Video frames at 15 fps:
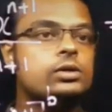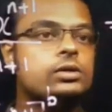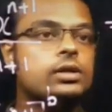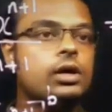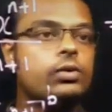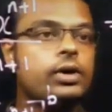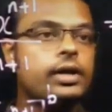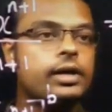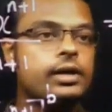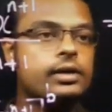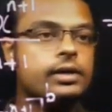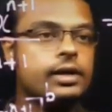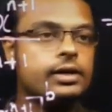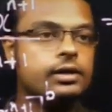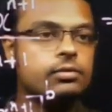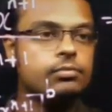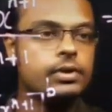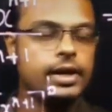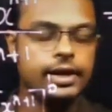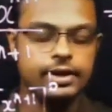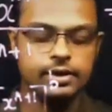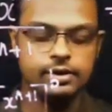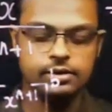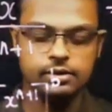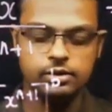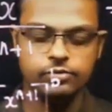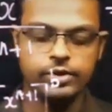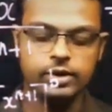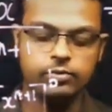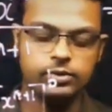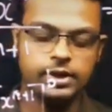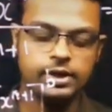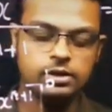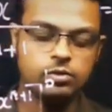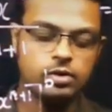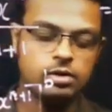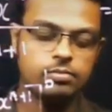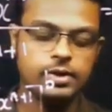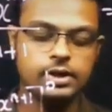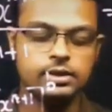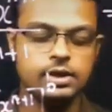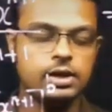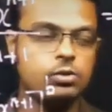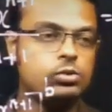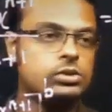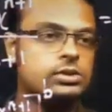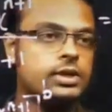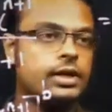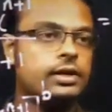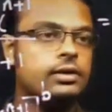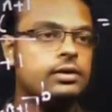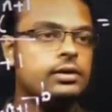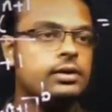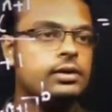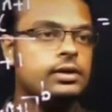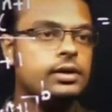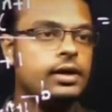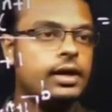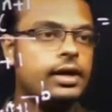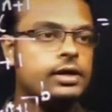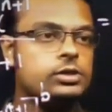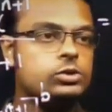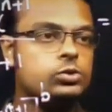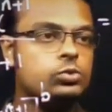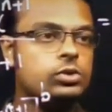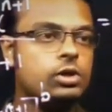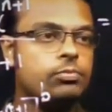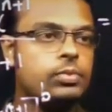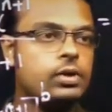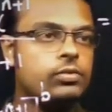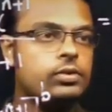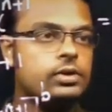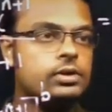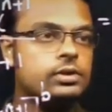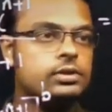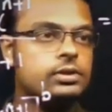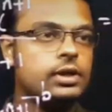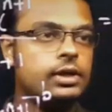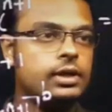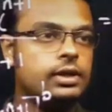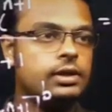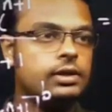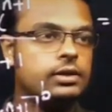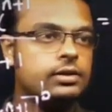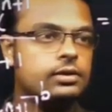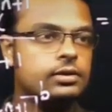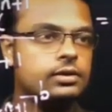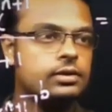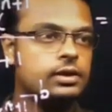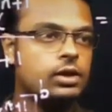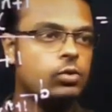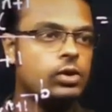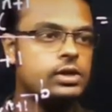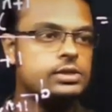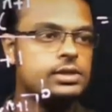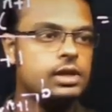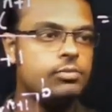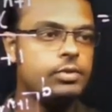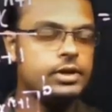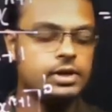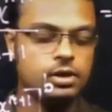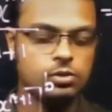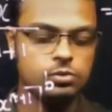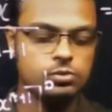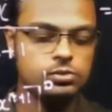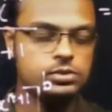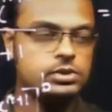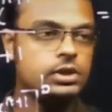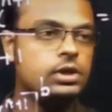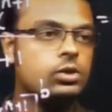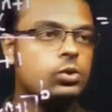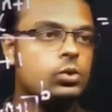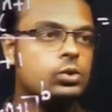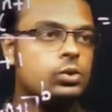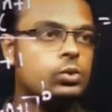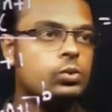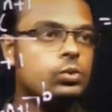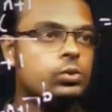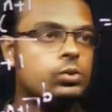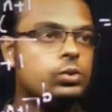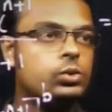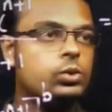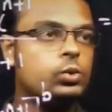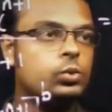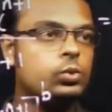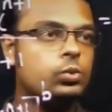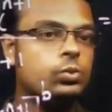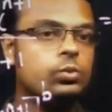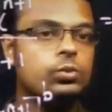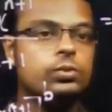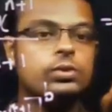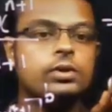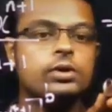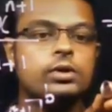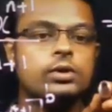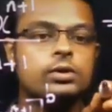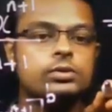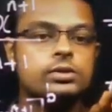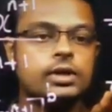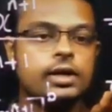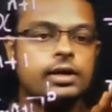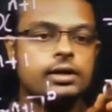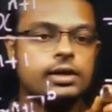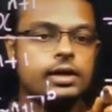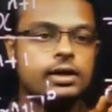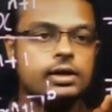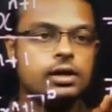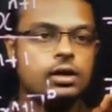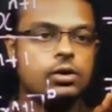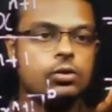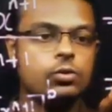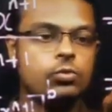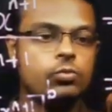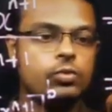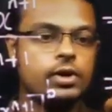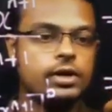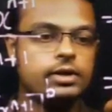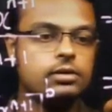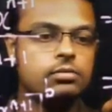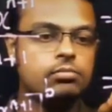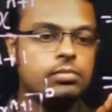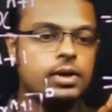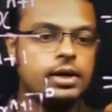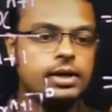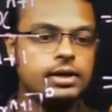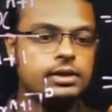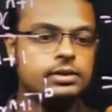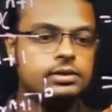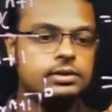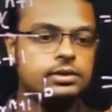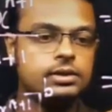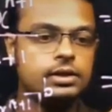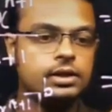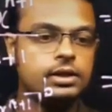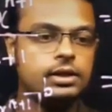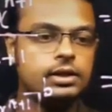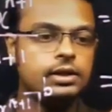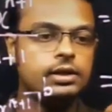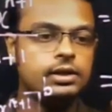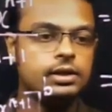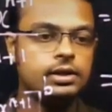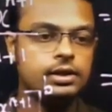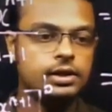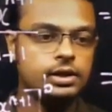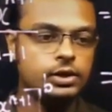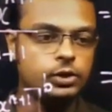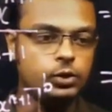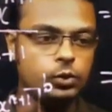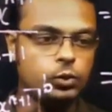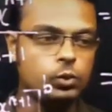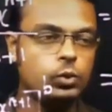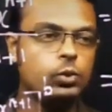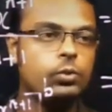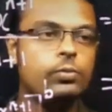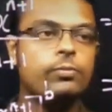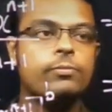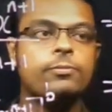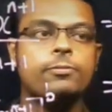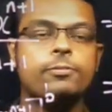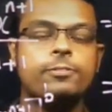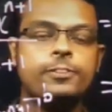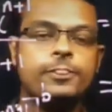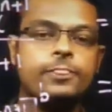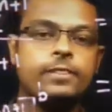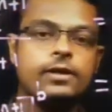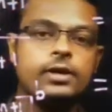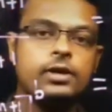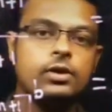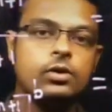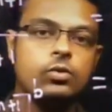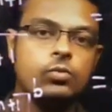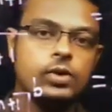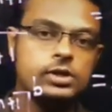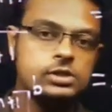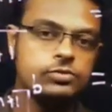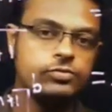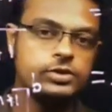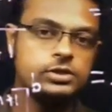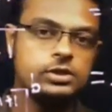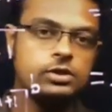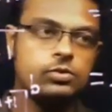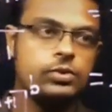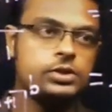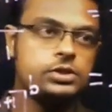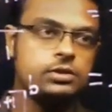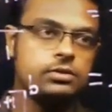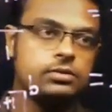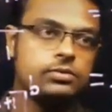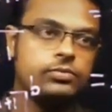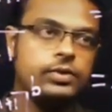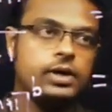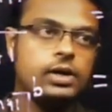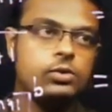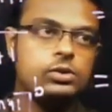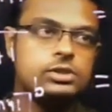Now I can write in bracket, if I take the 1 by 3 outside, x to the power 3, now what is the limit now? 0 to 2. So I can write now 1 by 3 into, what is the first equation? We have